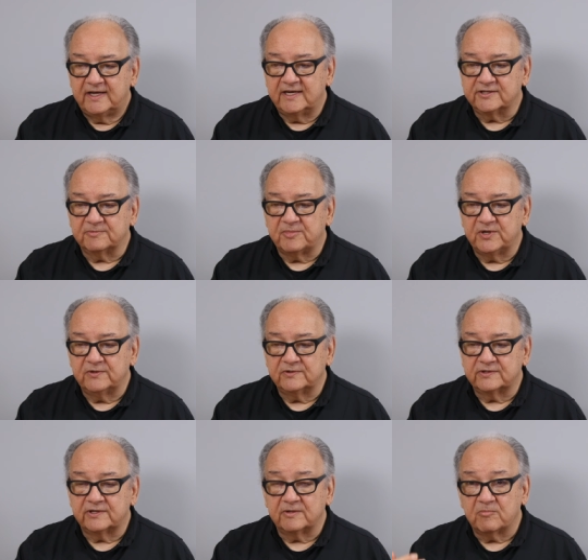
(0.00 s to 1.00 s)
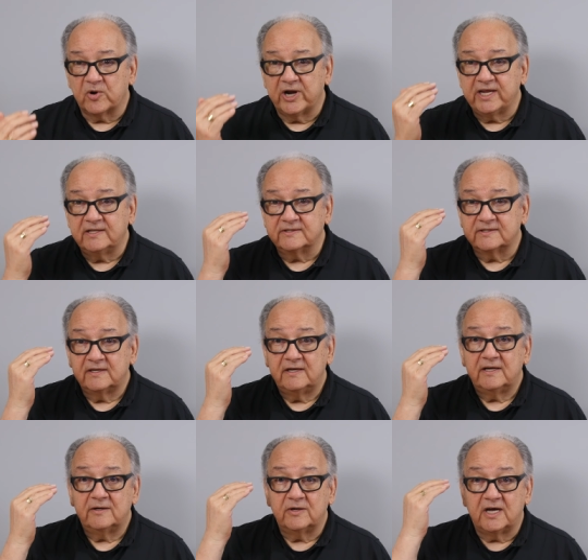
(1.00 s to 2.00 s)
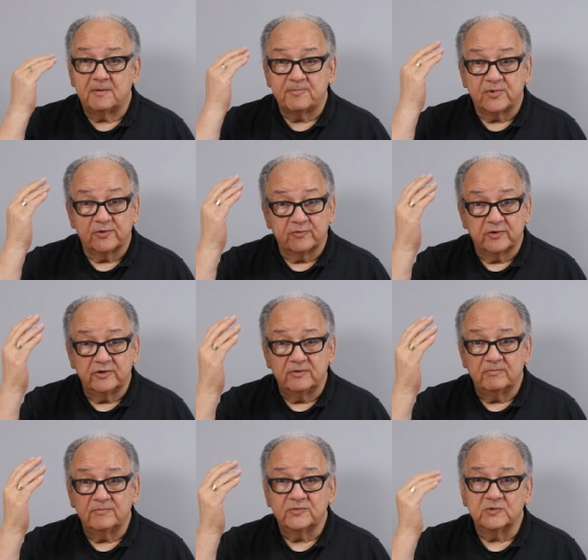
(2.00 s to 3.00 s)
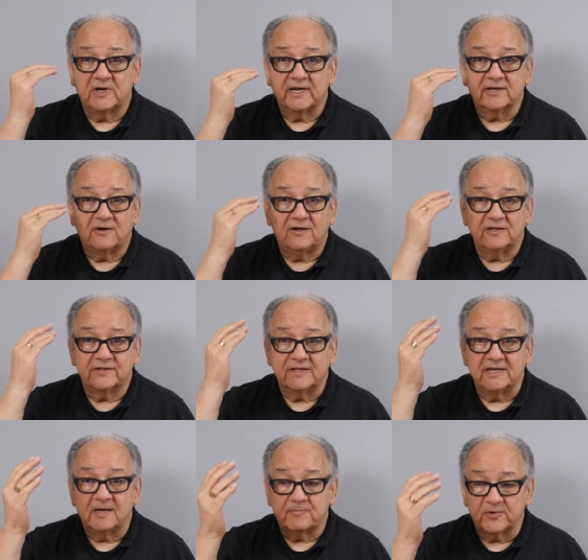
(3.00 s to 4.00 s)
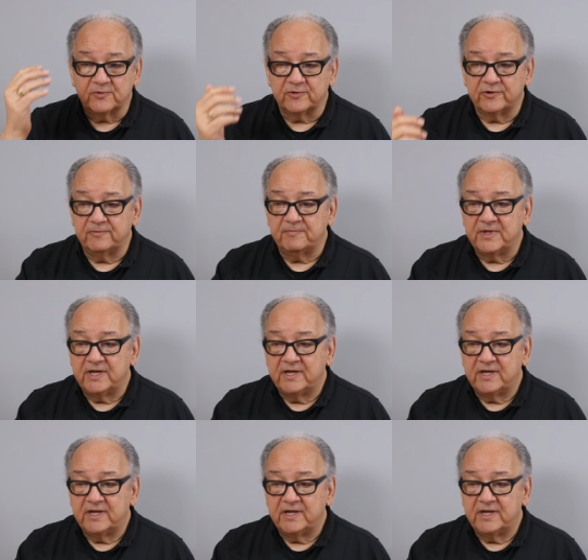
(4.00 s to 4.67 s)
as opposed to the brain's upper room. So I call it the upper room